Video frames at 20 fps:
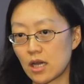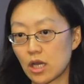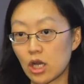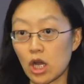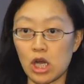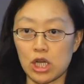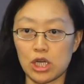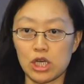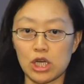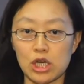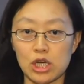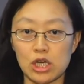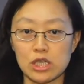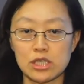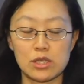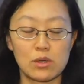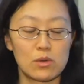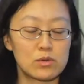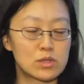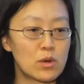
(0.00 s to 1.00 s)
conquer.
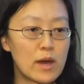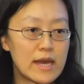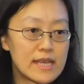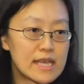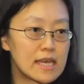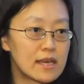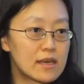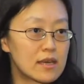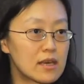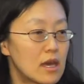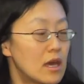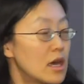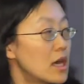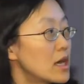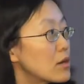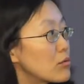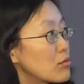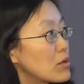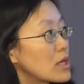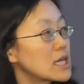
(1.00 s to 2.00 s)
So I think
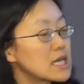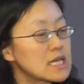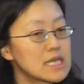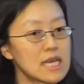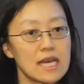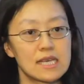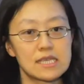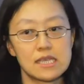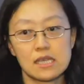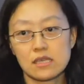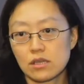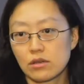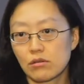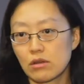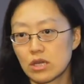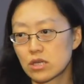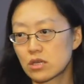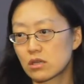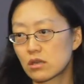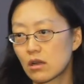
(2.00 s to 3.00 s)
it really takes the
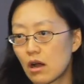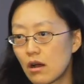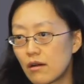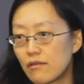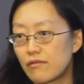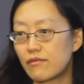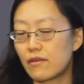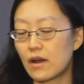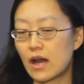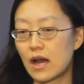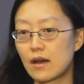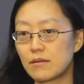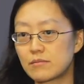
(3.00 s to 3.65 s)
integration of